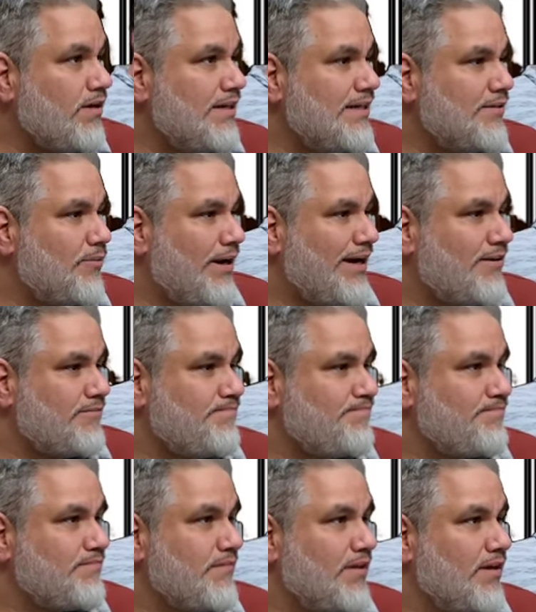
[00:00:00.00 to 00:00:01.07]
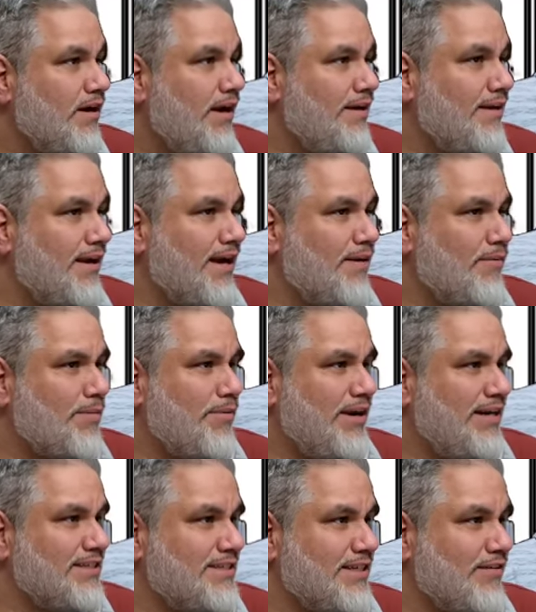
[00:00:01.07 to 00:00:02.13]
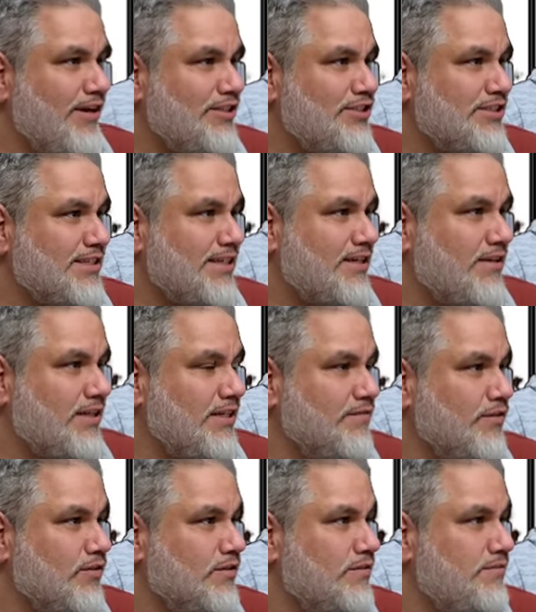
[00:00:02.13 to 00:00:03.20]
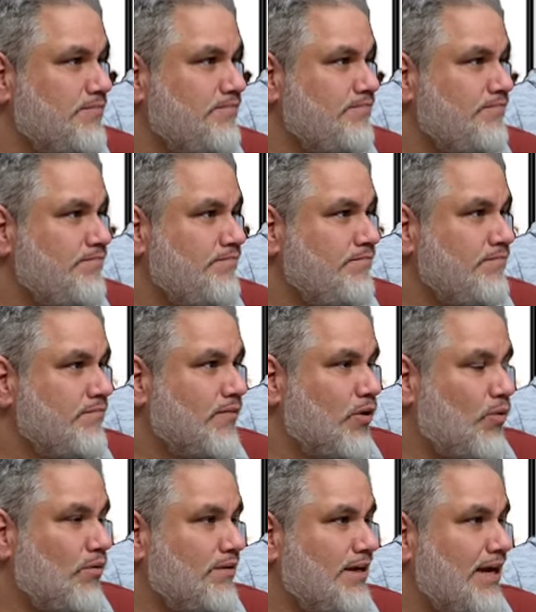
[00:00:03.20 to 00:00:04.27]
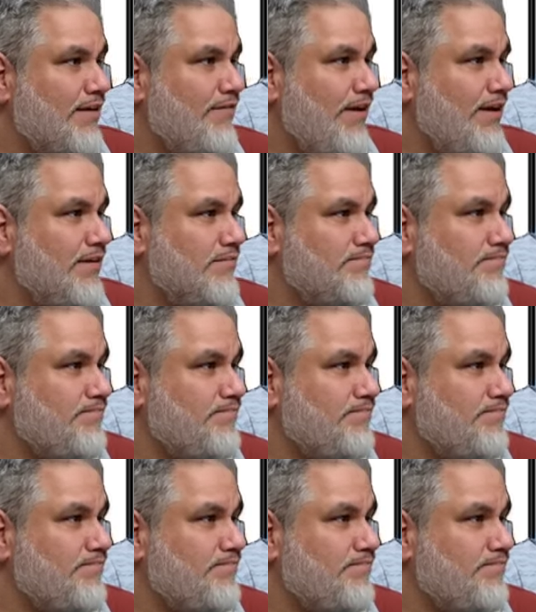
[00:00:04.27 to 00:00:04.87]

Oh, wow. I kind of want to bring in Incinerate just to kill Leovold. Or Dak Faden.